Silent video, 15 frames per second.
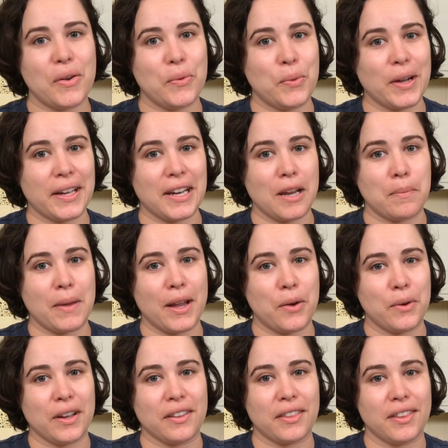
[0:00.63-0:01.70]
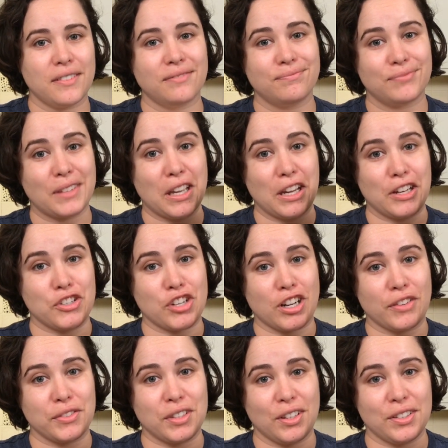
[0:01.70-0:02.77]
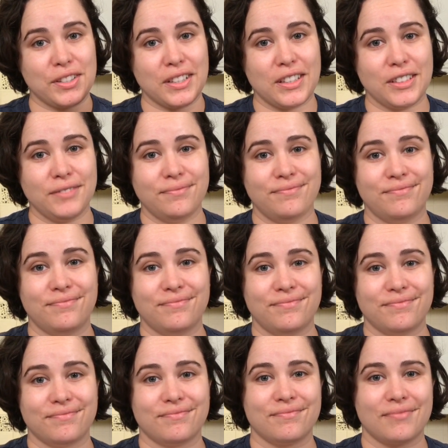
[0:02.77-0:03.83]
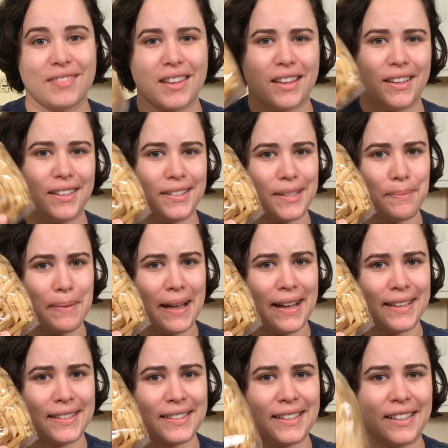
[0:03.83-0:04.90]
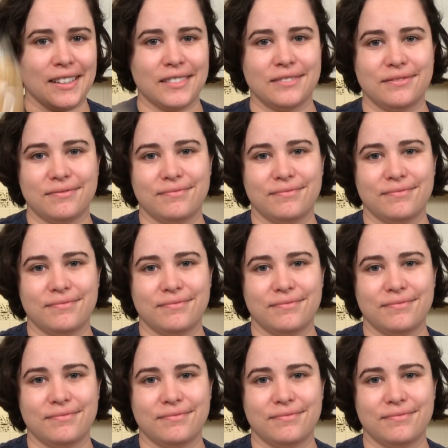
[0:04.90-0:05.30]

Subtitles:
What can I make with a jar of salsa, some pasta,